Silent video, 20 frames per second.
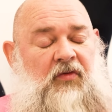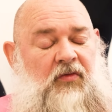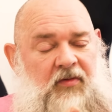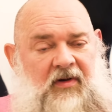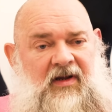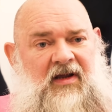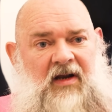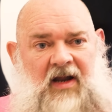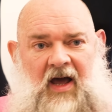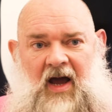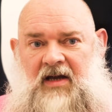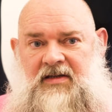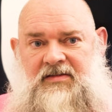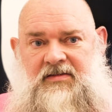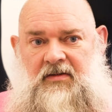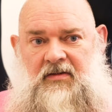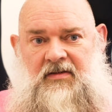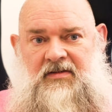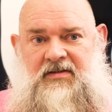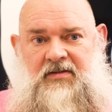to realize
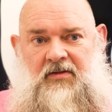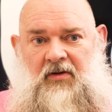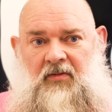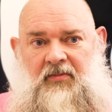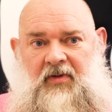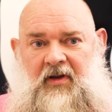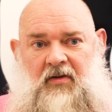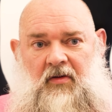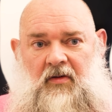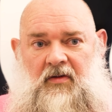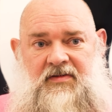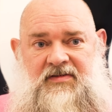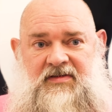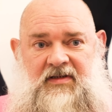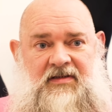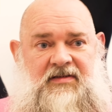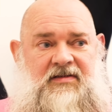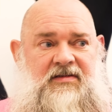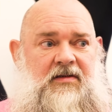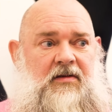also, because
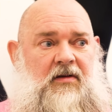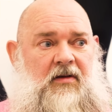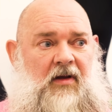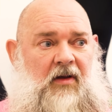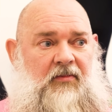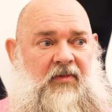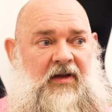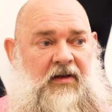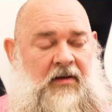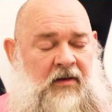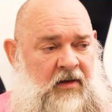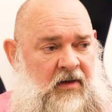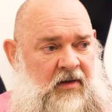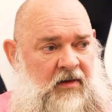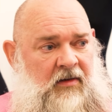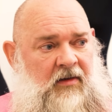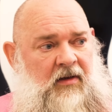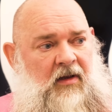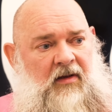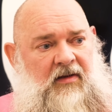it's, I mean,
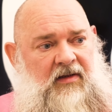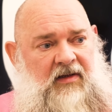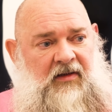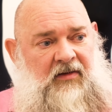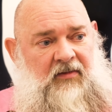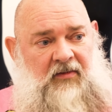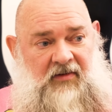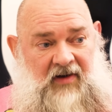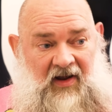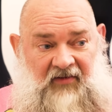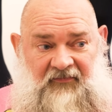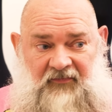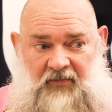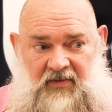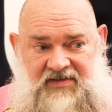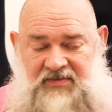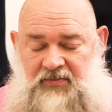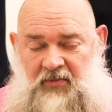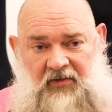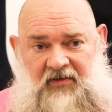Raf
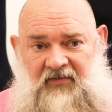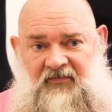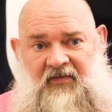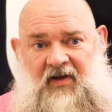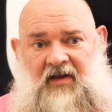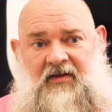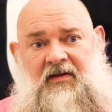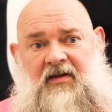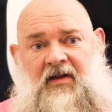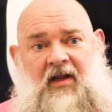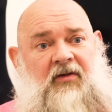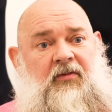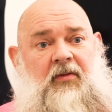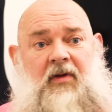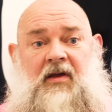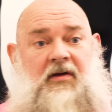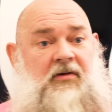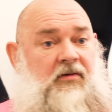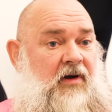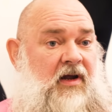was motivated that
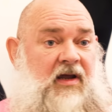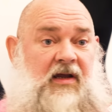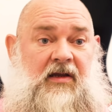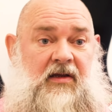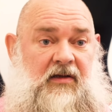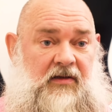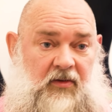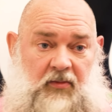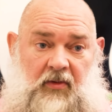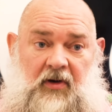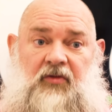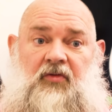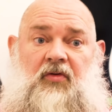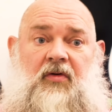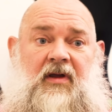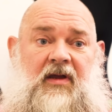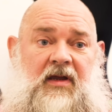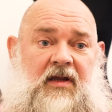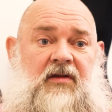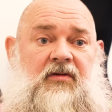way, Craig, they were
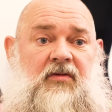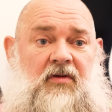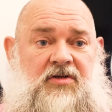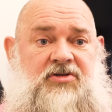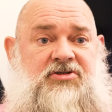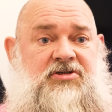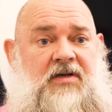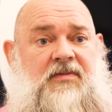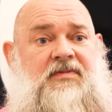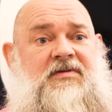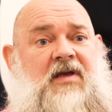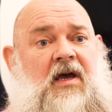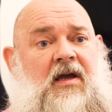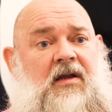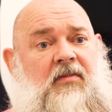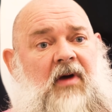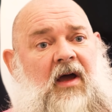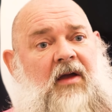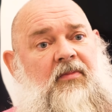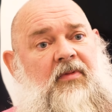doing internships
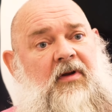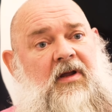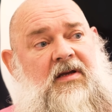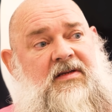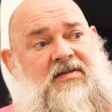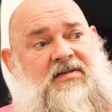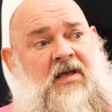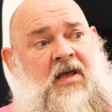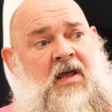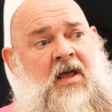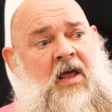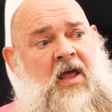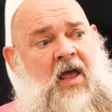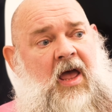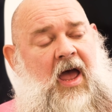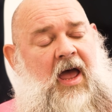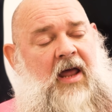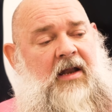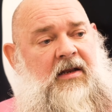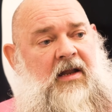in my place. Yeah.
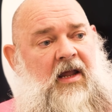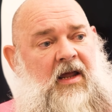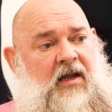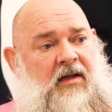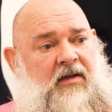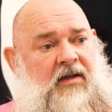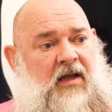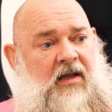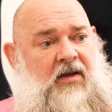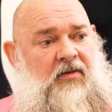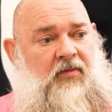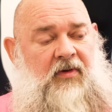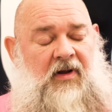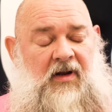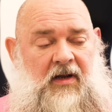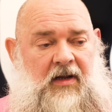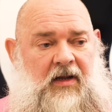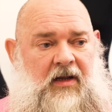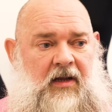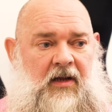And they
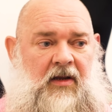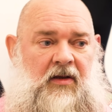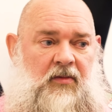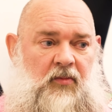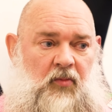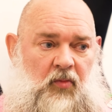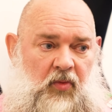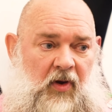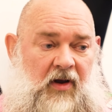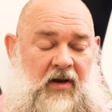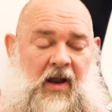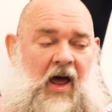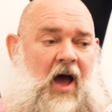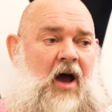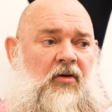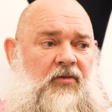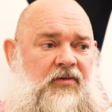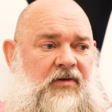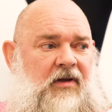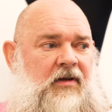really went
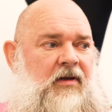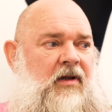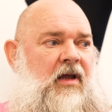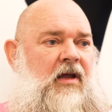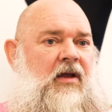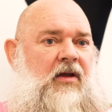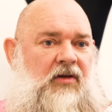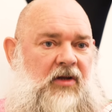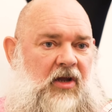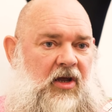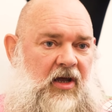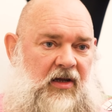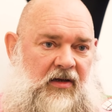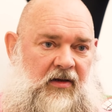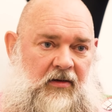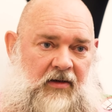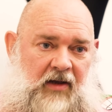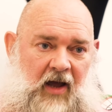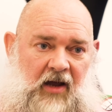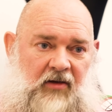out and they had
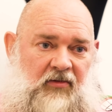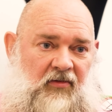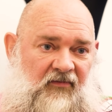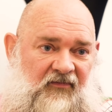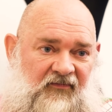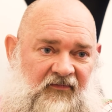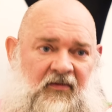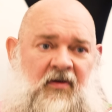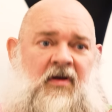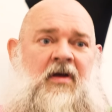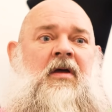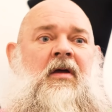a kind of